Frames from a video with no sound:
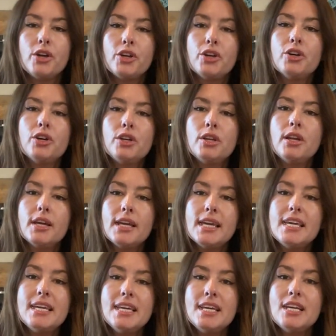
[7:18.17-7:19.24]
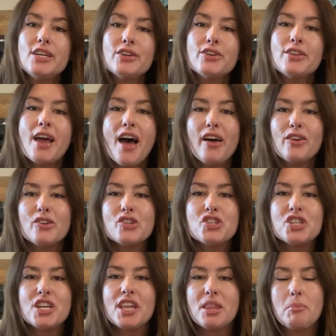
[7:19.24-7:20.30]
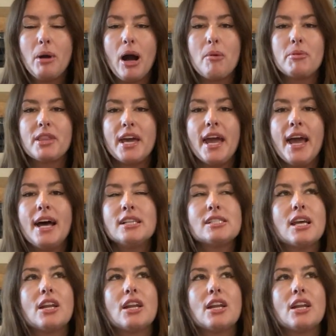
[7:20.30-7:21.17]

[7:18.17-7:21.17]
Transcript: good heat, good energy in the palm of the hands.